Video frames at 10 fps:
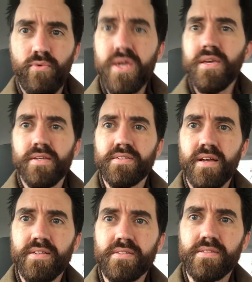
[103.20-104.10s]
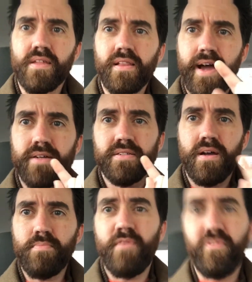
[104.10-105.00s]
week since the last
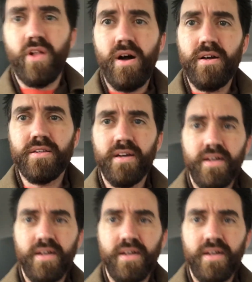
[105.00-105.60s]
time I vlogged.